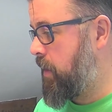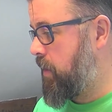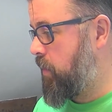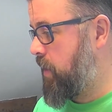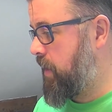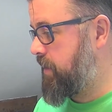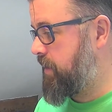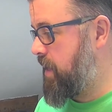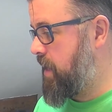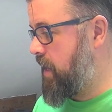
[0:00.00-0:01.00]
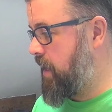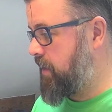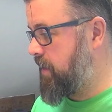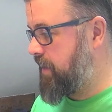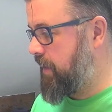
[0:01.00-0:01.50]
we can see here
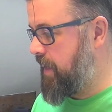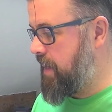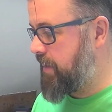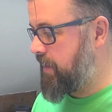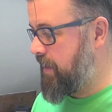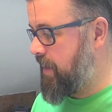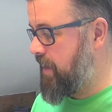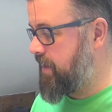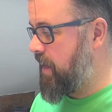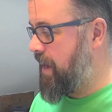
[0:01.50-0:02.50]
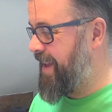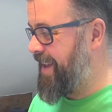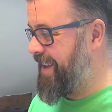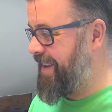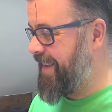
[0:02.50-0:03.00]
there's Elite, and there's
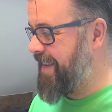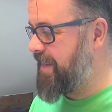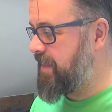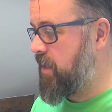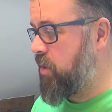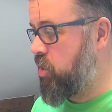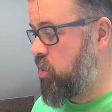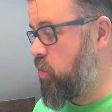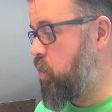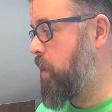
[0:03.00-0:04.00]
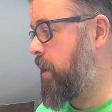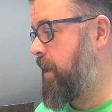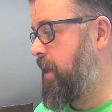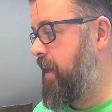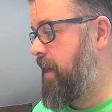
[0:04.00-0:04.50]
an Elite tube
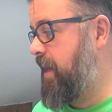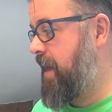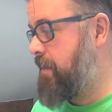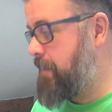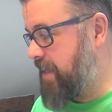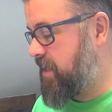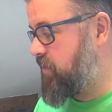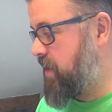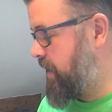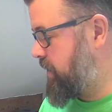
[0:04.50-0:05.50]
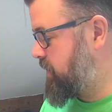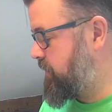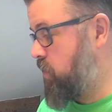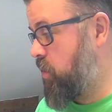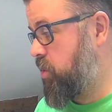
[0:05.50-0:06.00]
and Master Enhanced
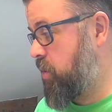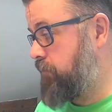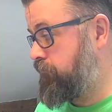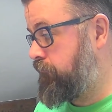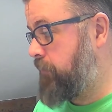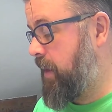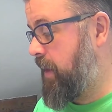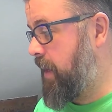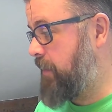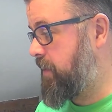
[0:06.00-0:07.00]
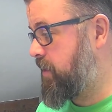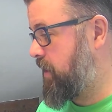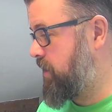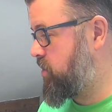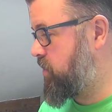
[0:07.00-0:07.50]
version. So
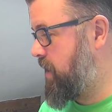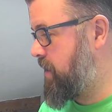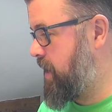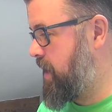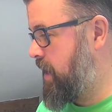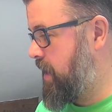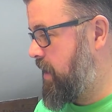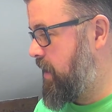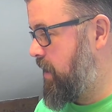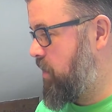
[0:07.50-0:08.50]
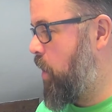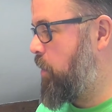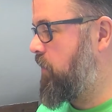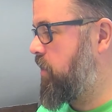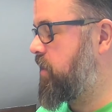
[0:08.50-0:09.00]
let's try the normal
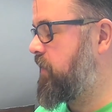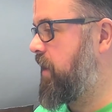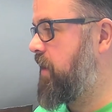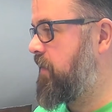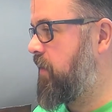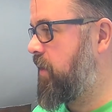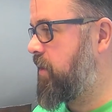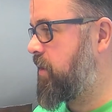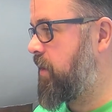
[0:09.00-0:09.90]
version of Elite first.